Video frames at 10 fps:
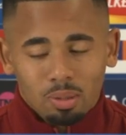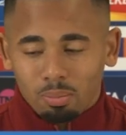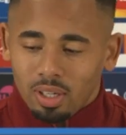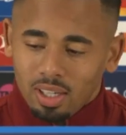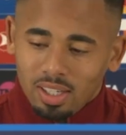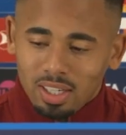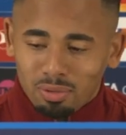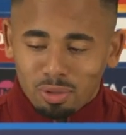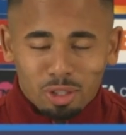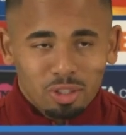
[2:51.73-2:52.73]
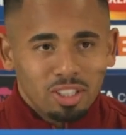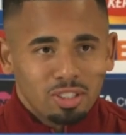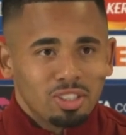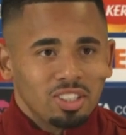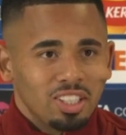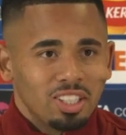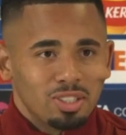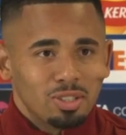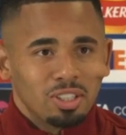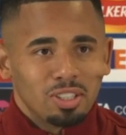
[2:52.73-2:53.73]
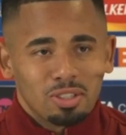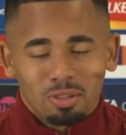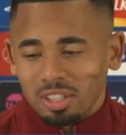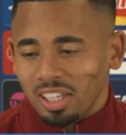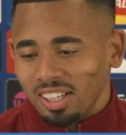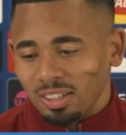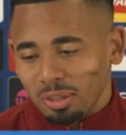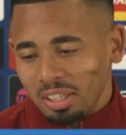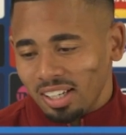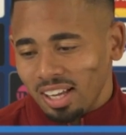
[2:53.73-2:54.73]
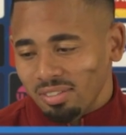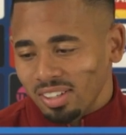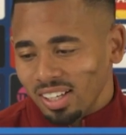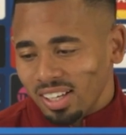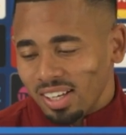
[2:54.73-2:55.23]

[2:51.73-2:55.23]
But unfortunately, it's, it's, it's on the only eleven.